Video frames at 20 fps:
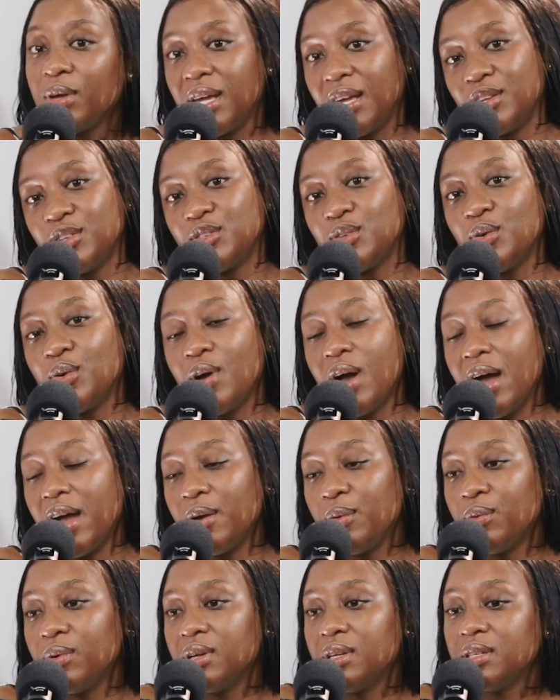Okay, so
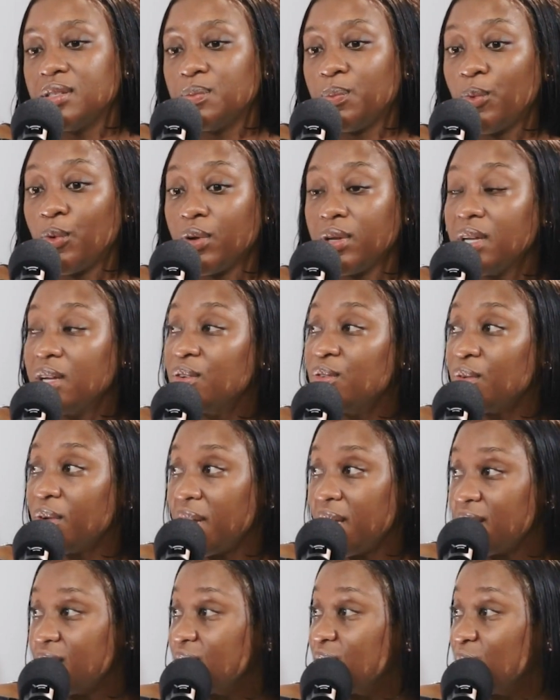I was born and
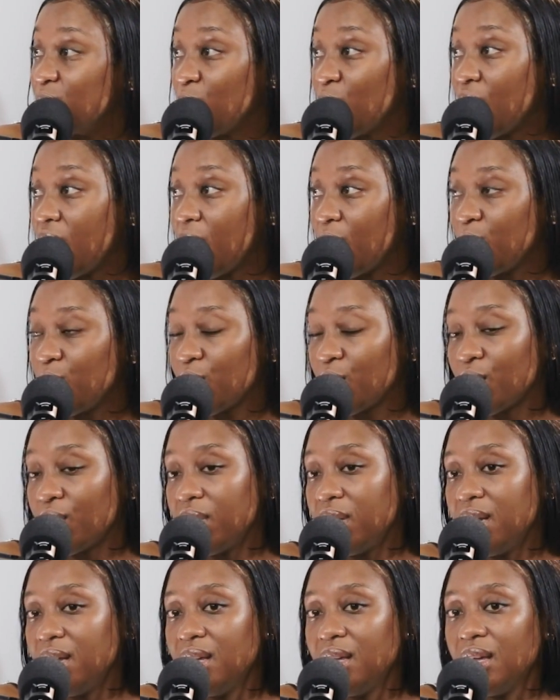raised
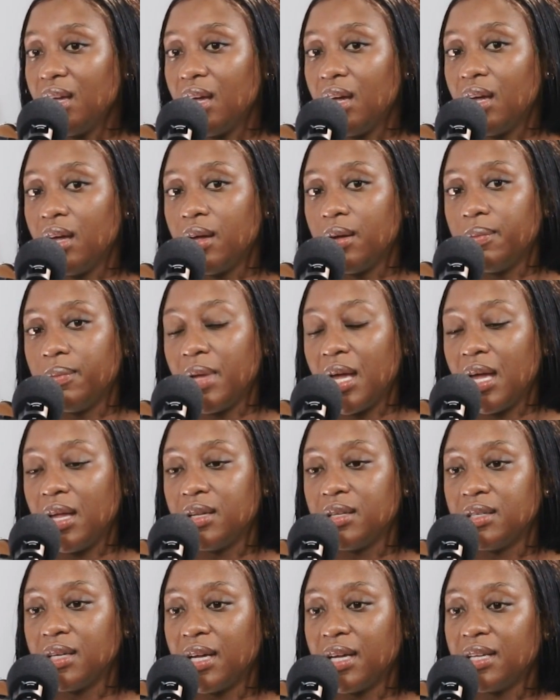Mogaborone,
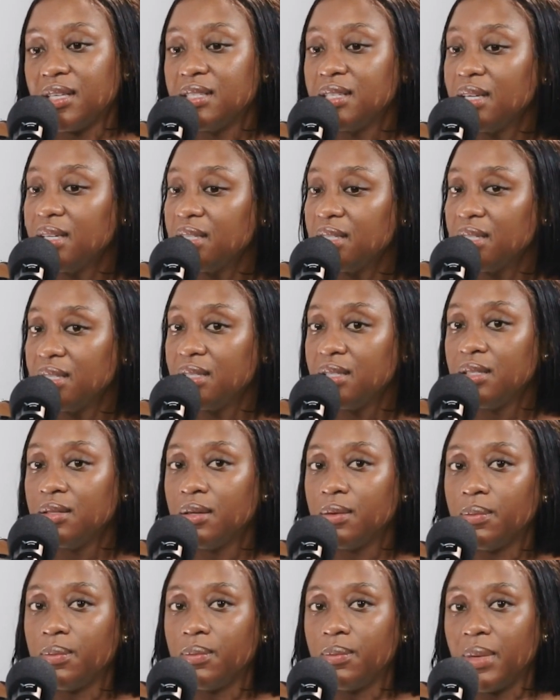and I
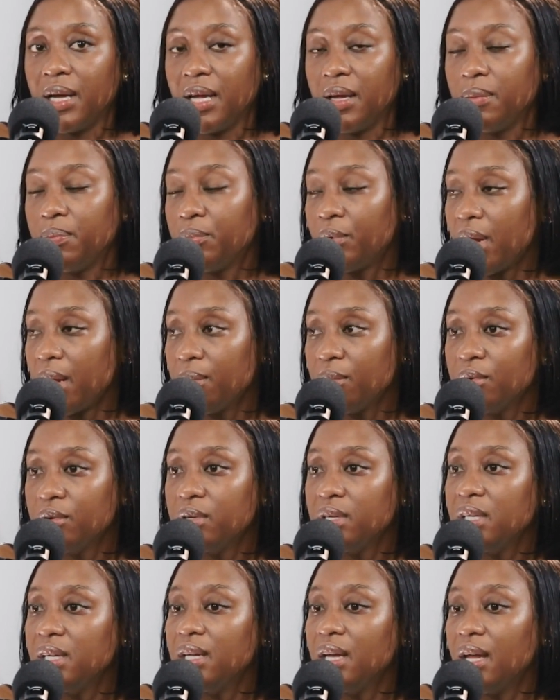attended my
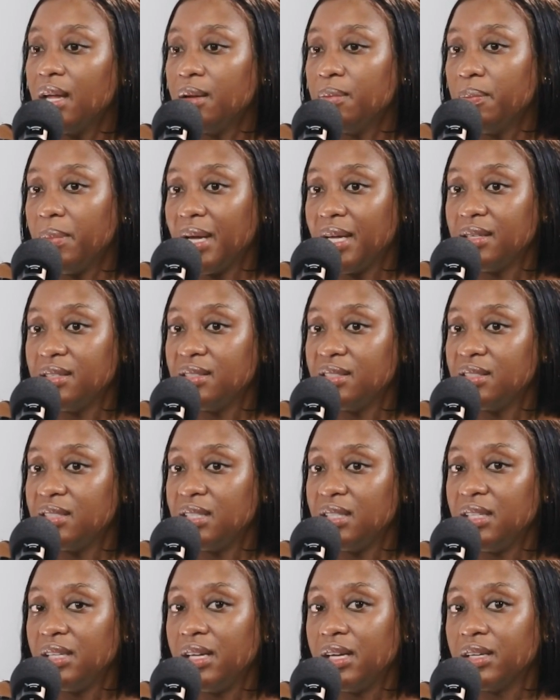primary and my
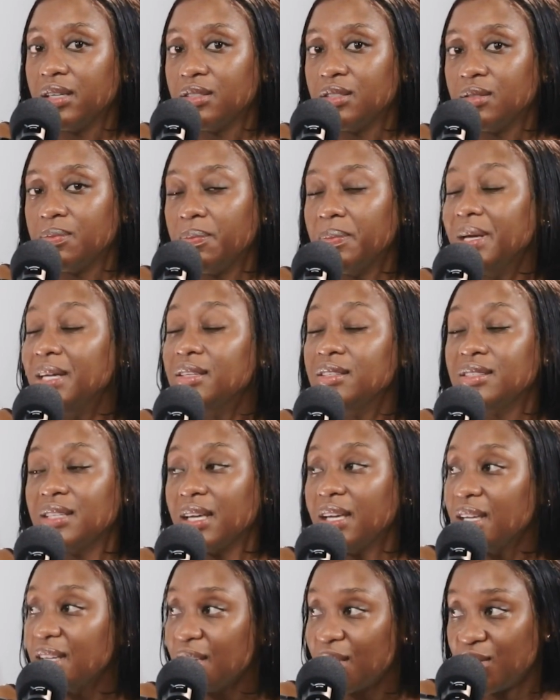
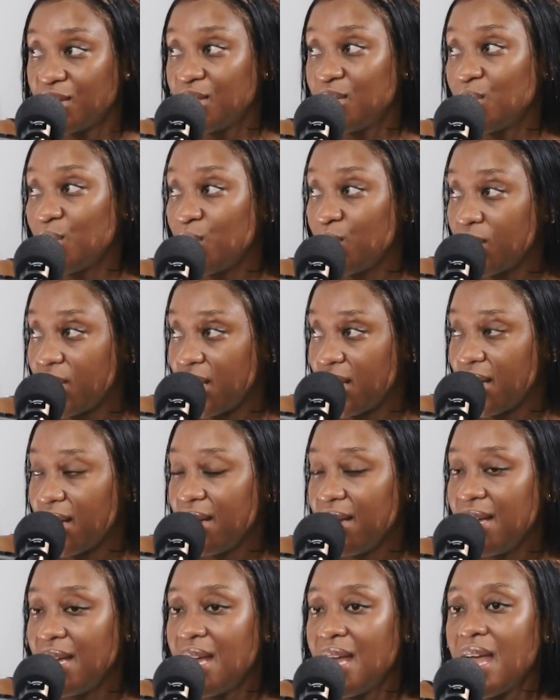secondary school
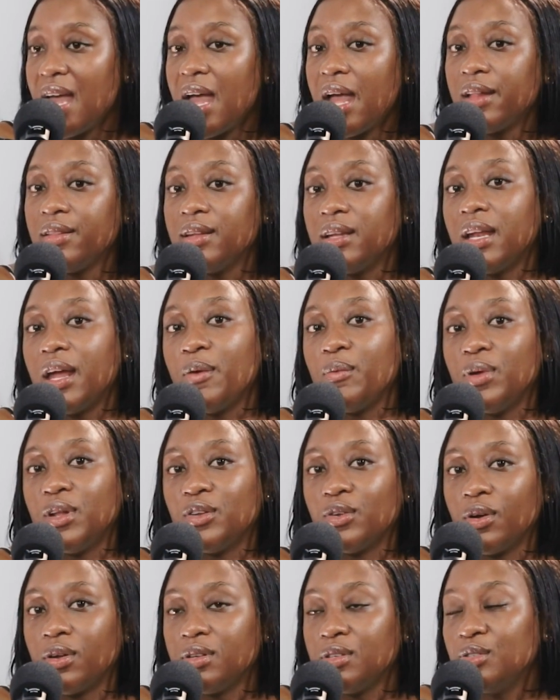here. And then I
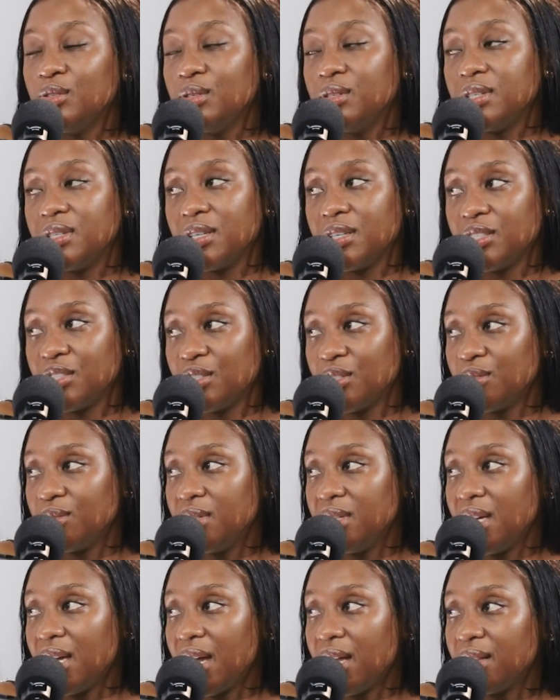went on to
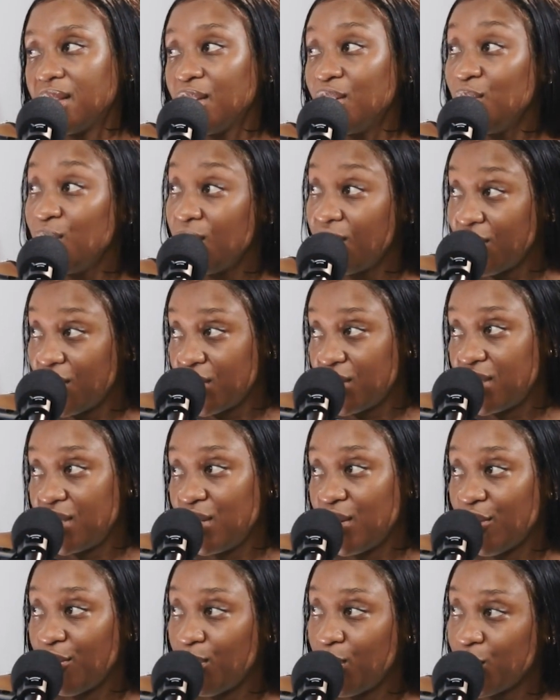tertiary at the
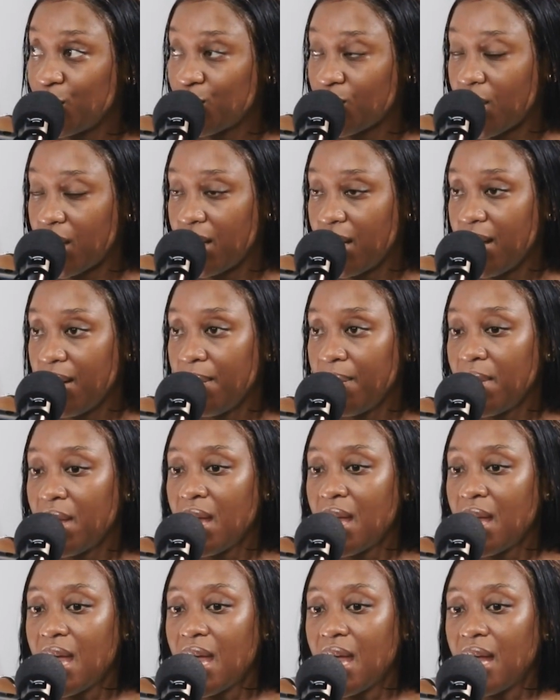University of Botswana.
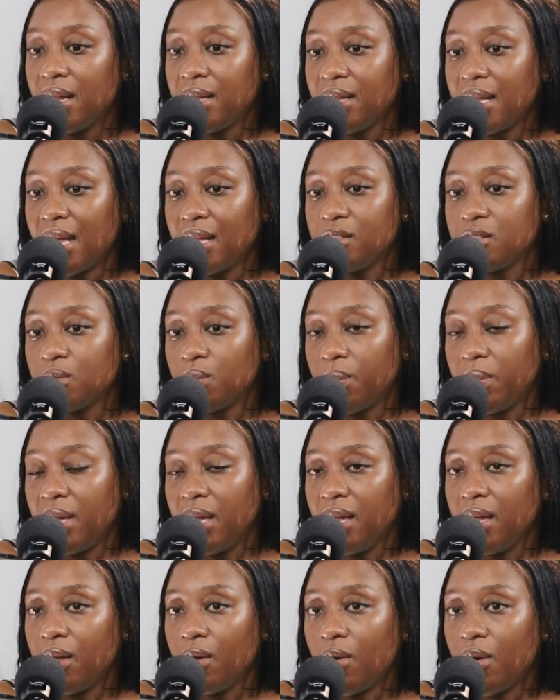And that's
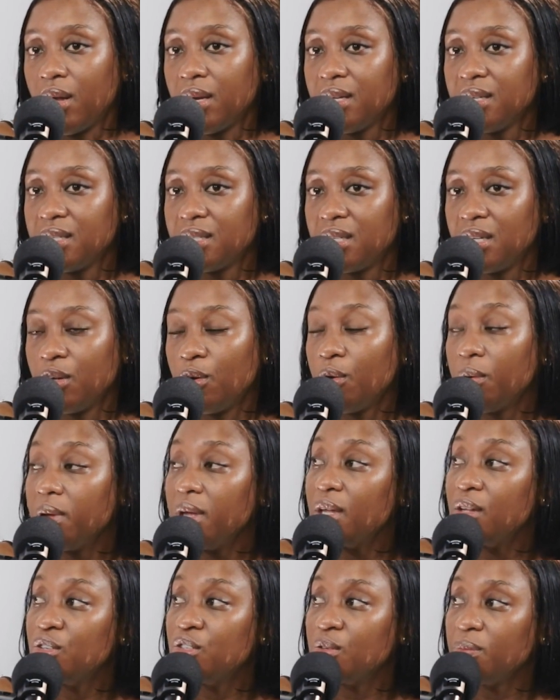where, honestly,
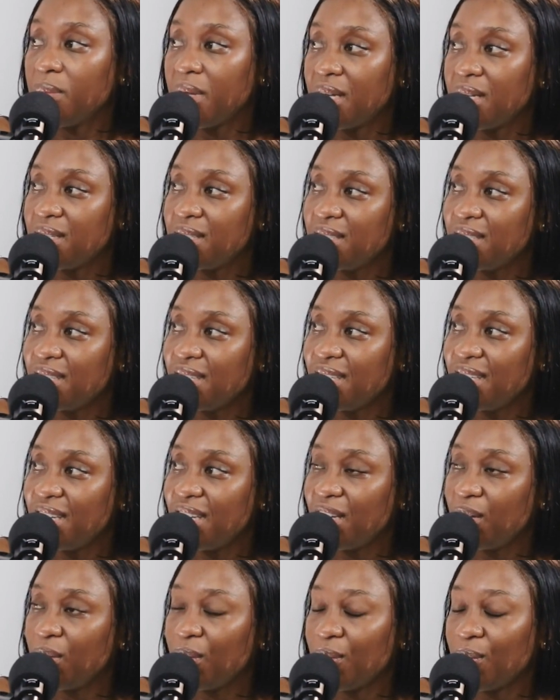going into
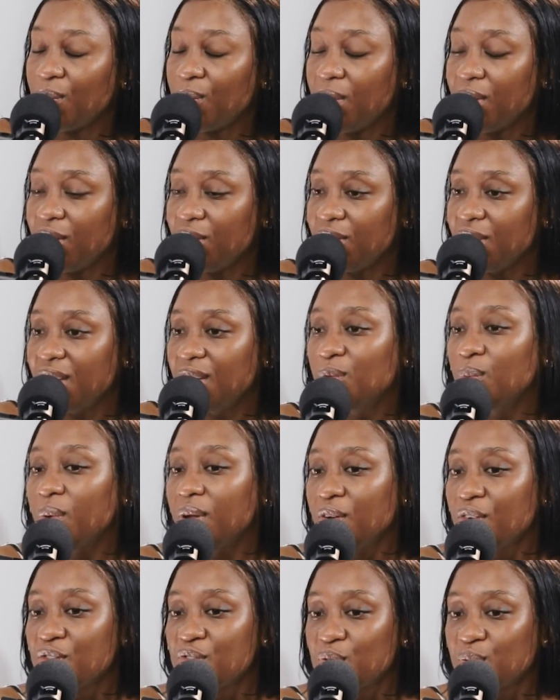medicine, it's
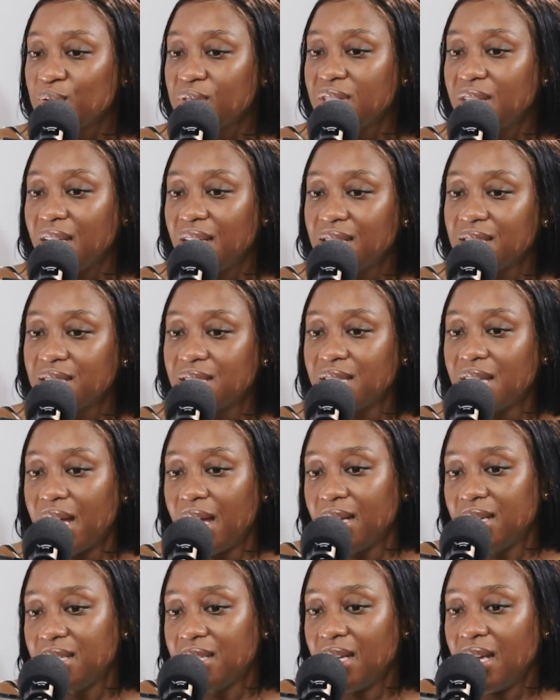one of those things
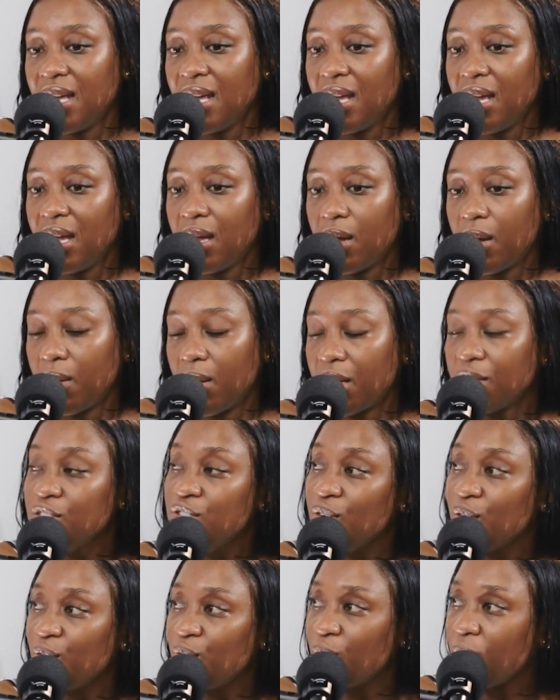that
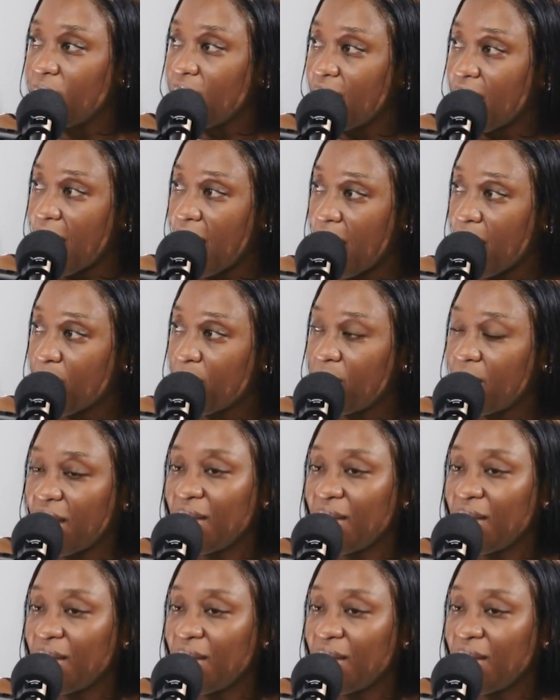as you're growing up,